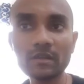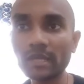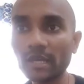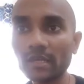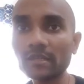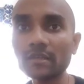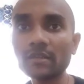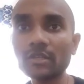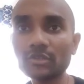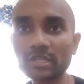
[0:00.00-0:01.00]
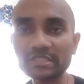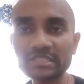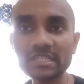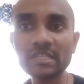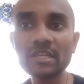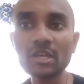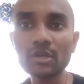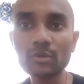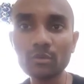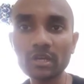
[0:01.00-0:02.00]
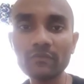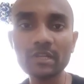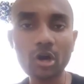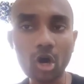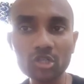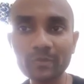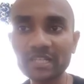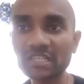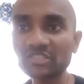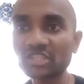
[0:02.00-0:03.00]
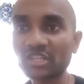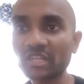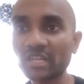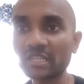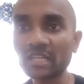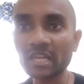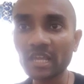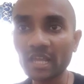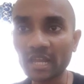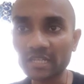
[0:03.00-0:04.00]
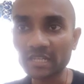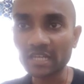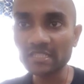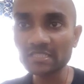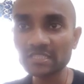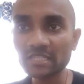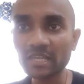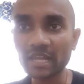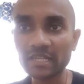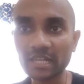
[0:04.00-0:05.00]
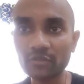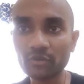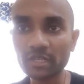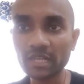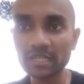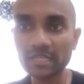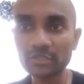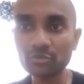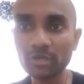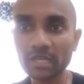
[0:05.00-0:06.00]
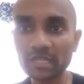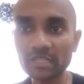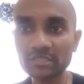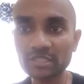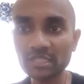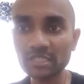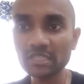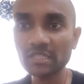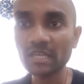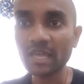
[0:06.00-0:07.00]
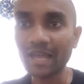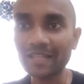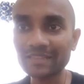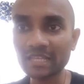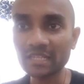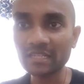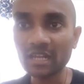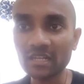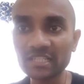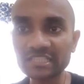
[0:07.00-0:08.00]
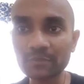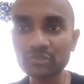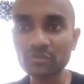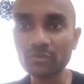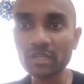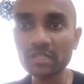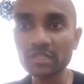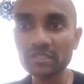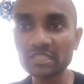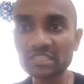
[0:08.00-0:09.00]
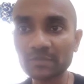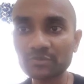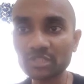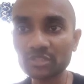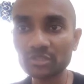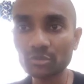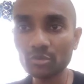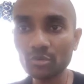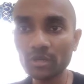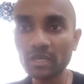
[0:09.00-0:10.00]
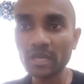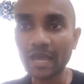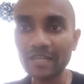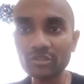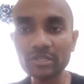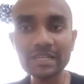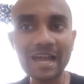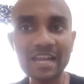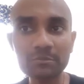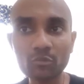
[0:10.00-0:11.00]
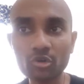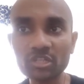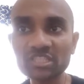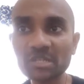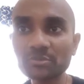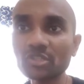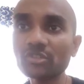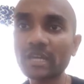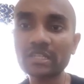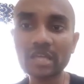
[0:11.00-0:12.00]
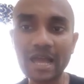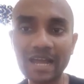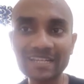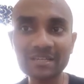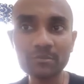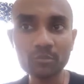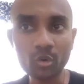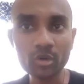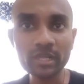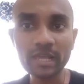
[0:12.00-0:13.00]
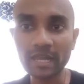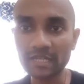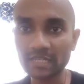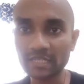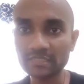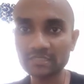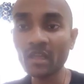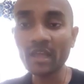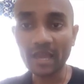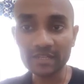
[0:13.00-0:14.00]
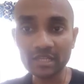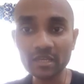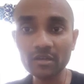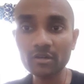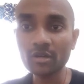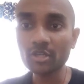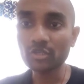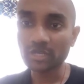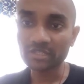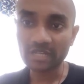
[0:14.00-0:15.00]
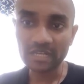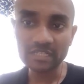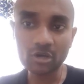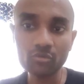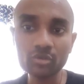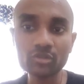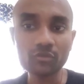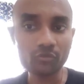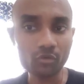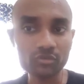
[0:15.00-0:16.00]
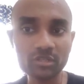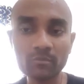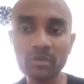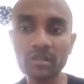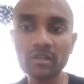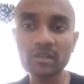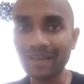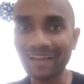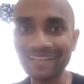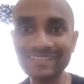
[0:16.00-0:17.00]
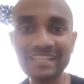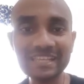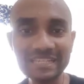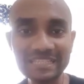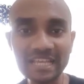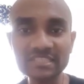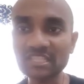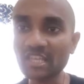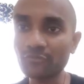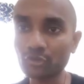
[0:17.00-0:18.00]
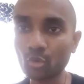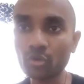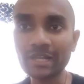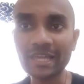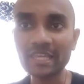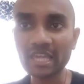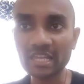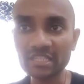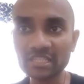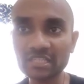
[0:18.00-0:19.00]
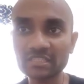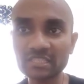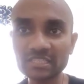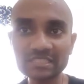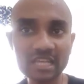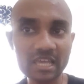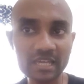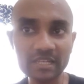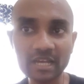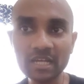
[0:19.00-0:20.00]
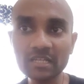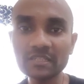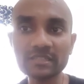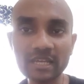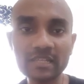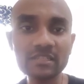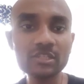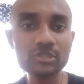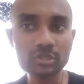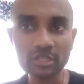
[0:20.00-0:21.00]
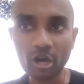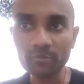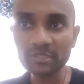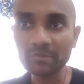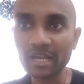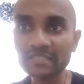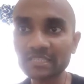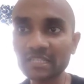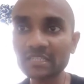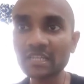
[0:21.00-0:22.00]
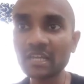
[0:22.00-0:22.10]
Here you can see Google will automatically generate headlines, headline 1, headline 2, headline 3, and then description 1, description 2, and you can add more description, you can add more headlines, and here you can write down your phone number. And in case if you don't like anything in this area, then you can optimize it.